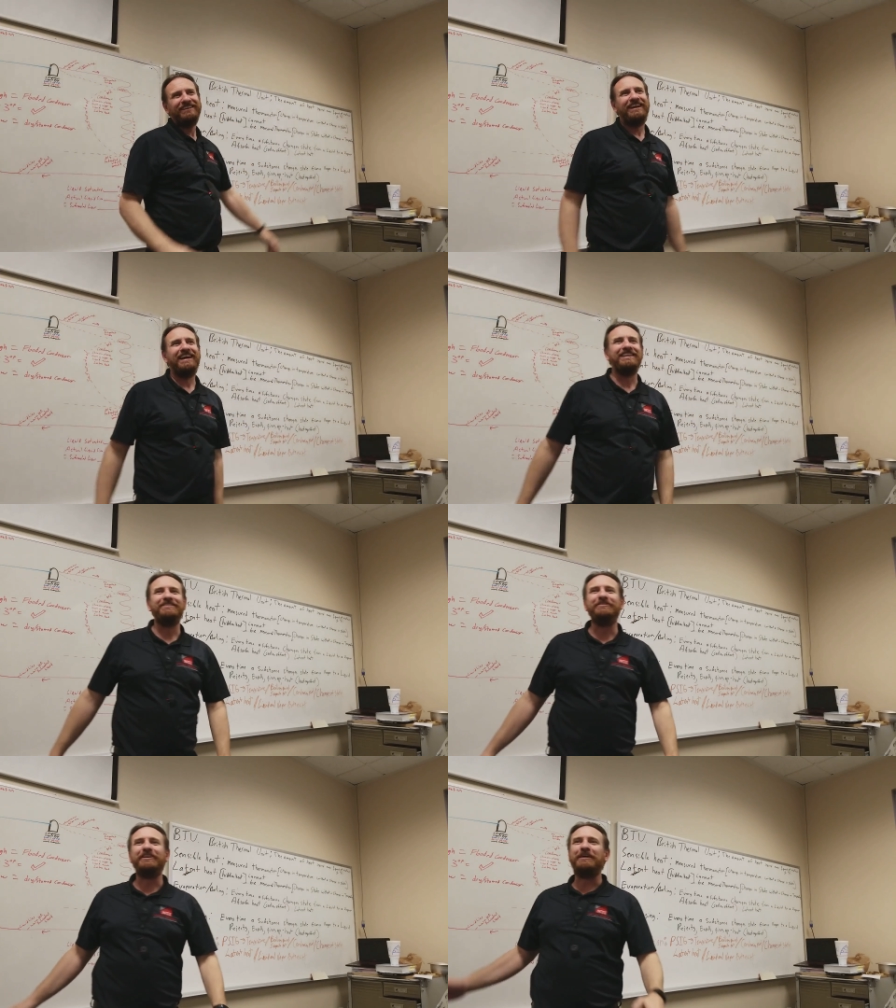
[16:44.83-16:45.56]
and then
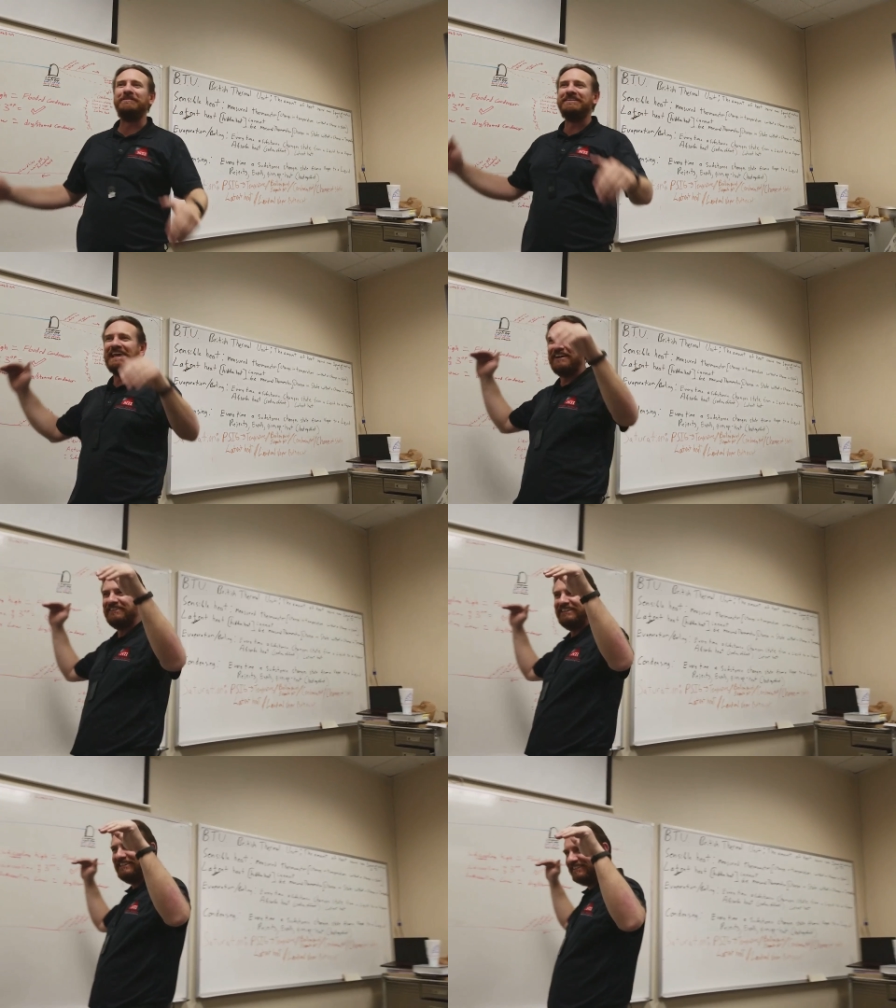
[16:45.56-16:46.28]
when you're coming
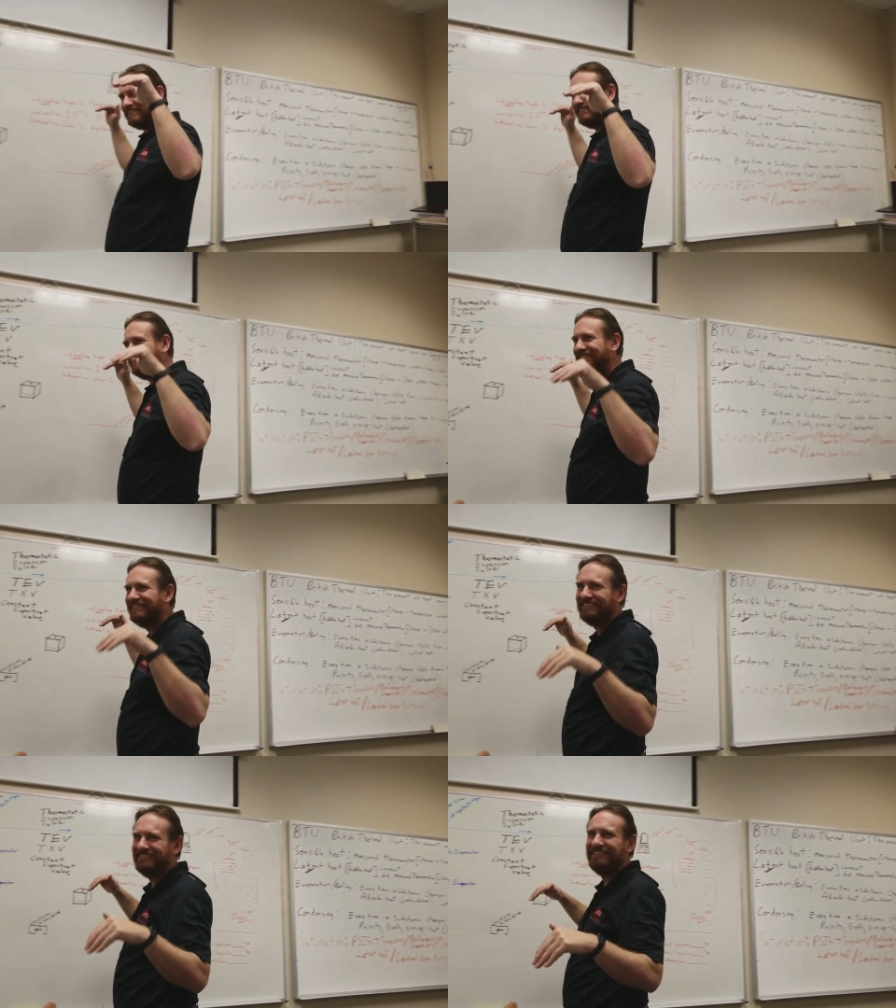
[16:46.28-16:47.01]
down the hill
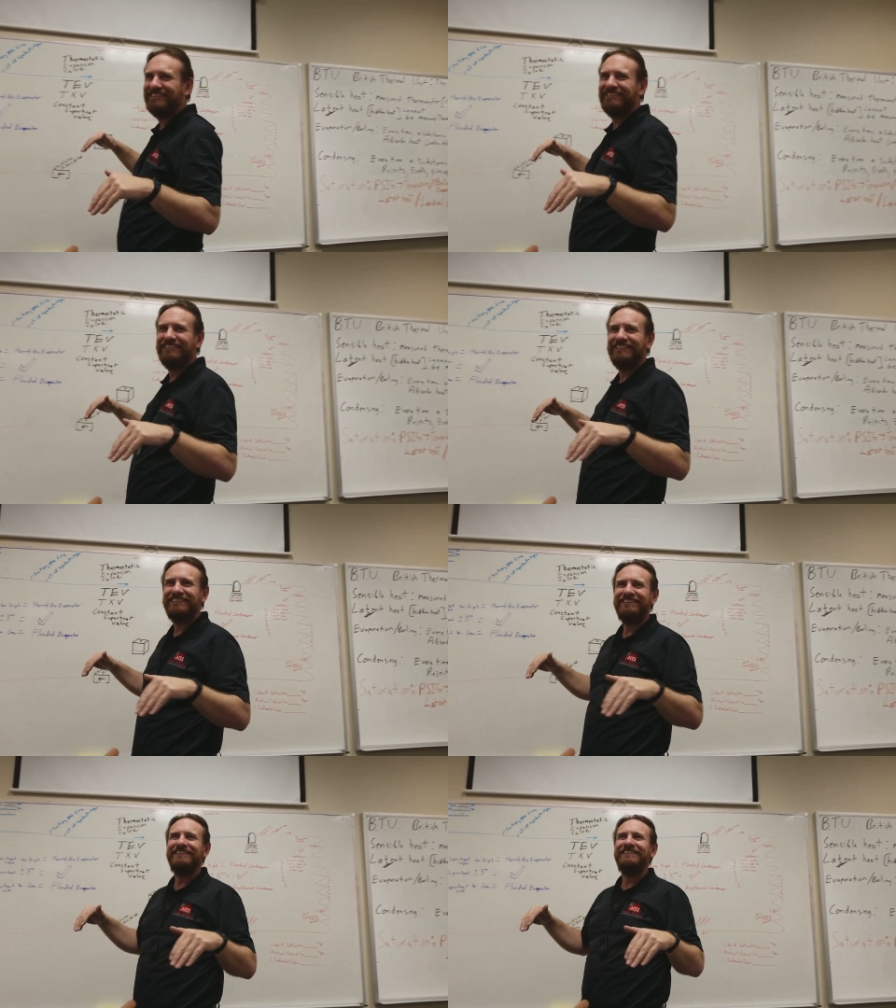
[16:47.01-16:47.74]

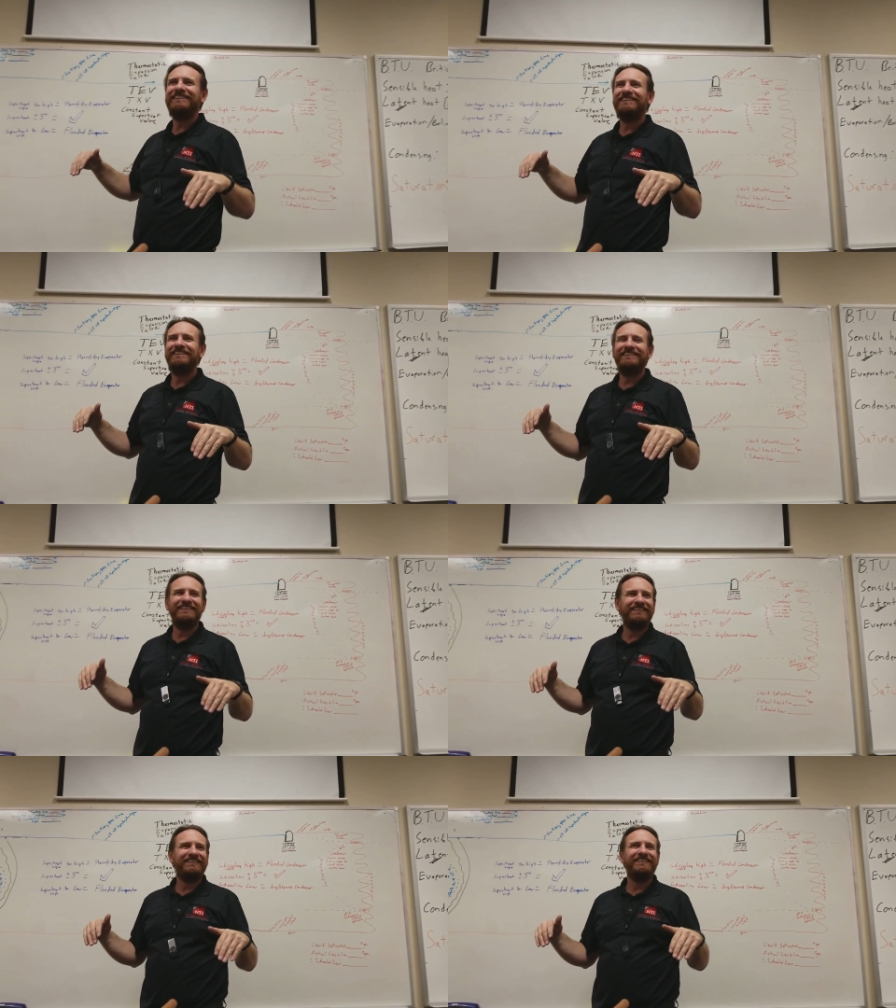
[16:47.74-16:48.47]
Department
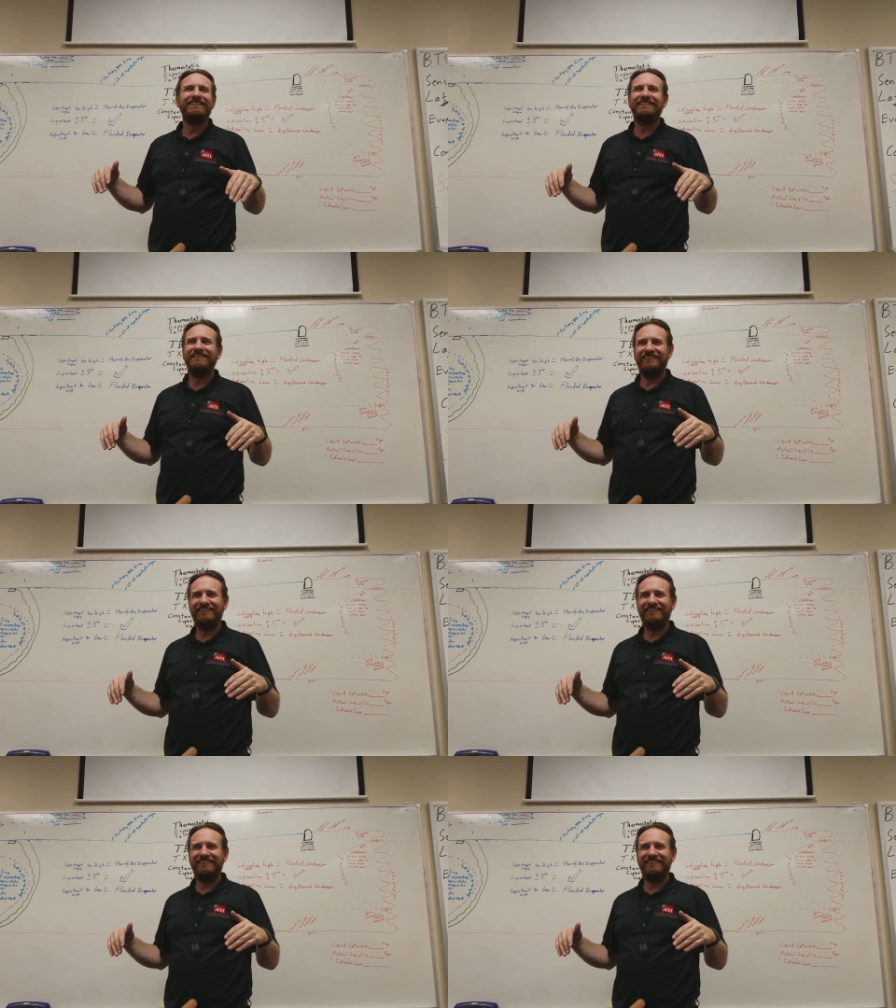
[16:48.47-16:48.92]
of is in trouble.